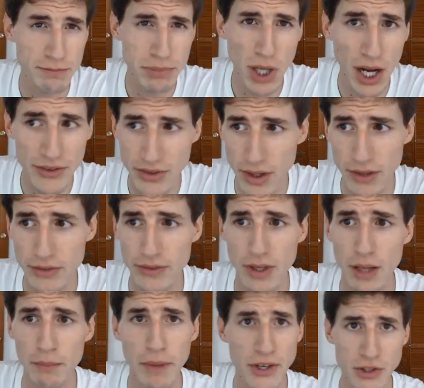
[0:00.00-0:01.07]
process,
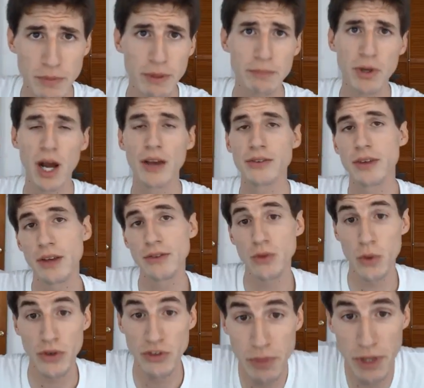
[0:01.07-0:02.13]
a measurement process
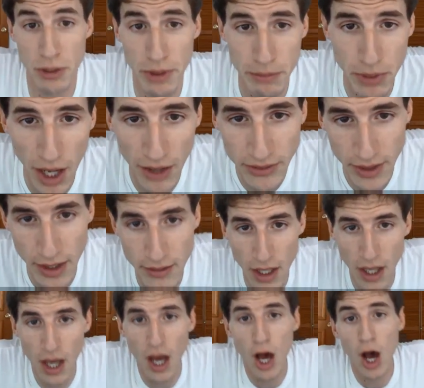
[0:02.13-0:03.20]
or experiment process.
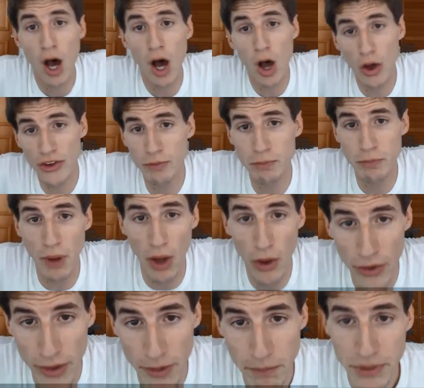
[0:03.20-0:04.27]

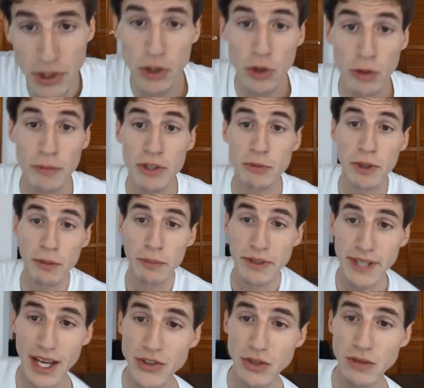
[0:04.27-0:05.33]
All empirical and
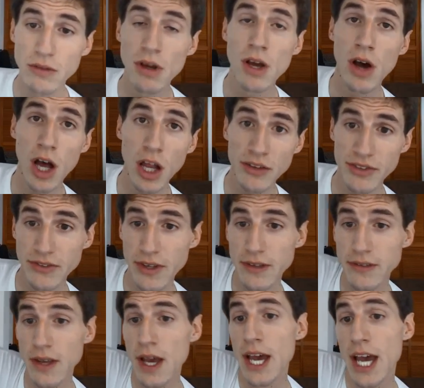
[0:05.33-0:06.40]
experimentation, all of these
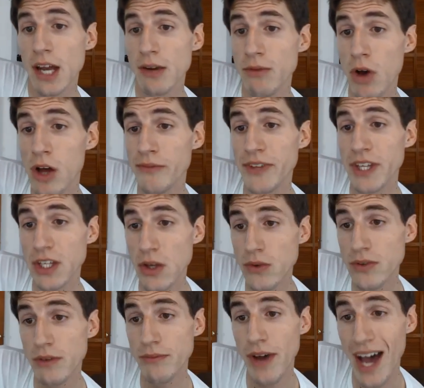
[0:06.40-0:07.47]
things involve the
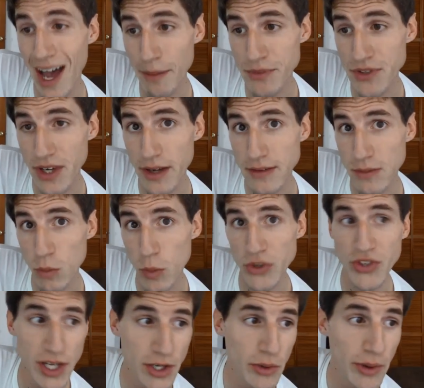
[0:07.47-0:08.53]
use of objects
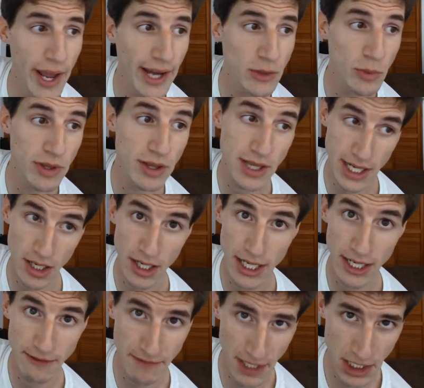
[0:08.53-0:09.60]
which interact with their
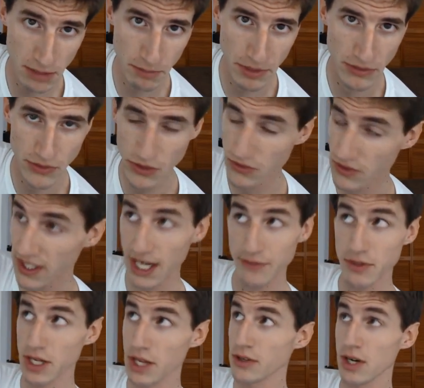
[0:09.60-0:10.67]
environment, just like
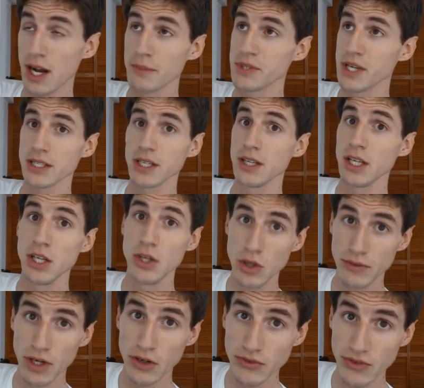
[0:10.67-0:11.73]
every other object in the
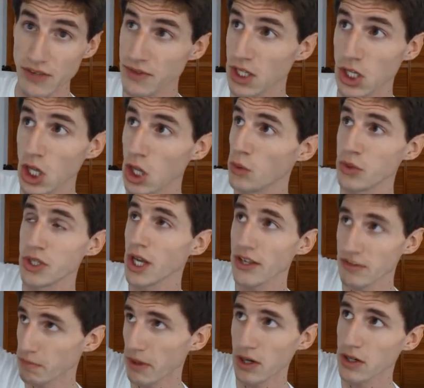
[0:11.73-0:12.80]
universe. Even the lone
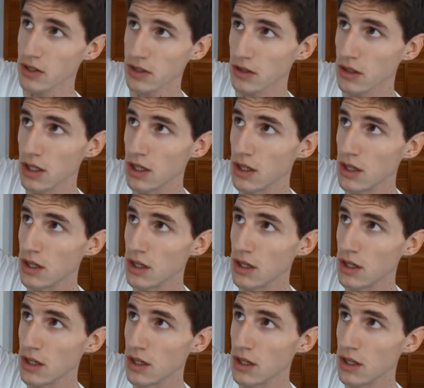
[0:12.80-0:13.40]
dust particle